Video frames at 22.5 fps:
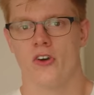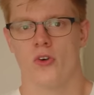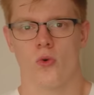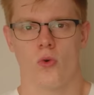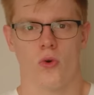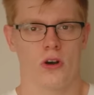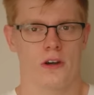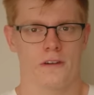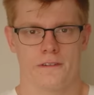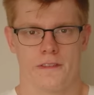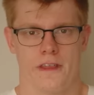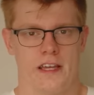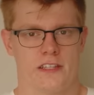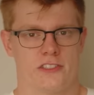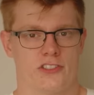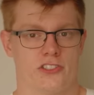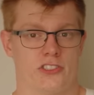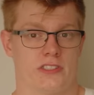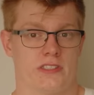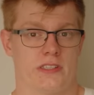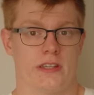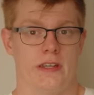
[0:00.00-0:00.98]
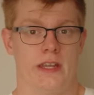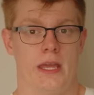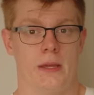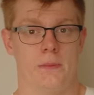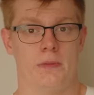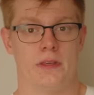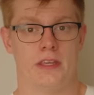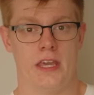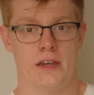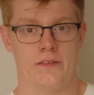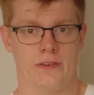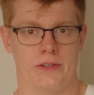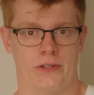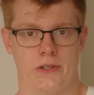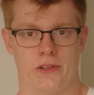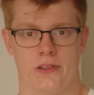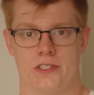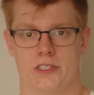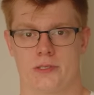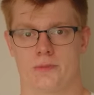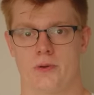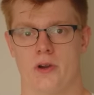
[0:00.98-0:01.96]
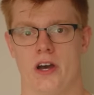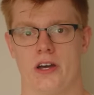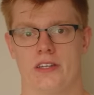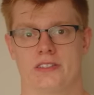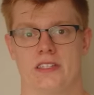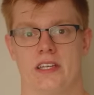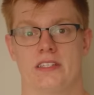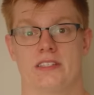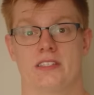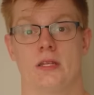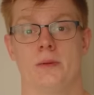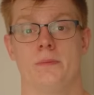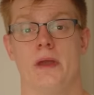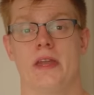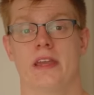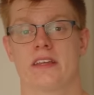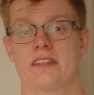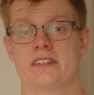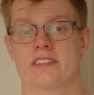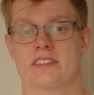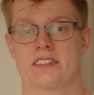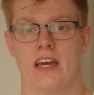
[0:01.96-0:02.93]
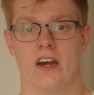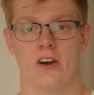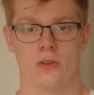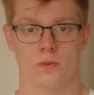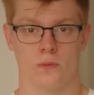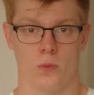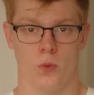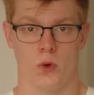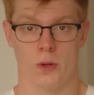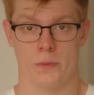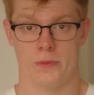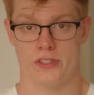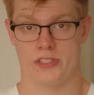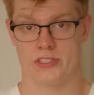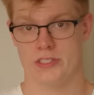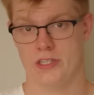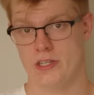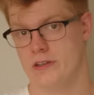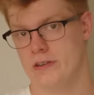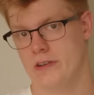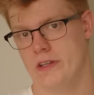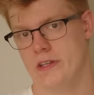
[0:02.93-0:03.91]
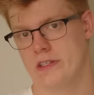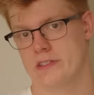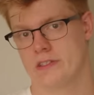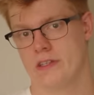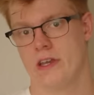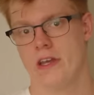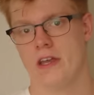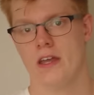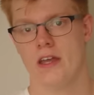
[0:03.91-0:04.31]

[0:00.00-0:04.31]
or if that's just the name given to this process to make it sound more mysterious.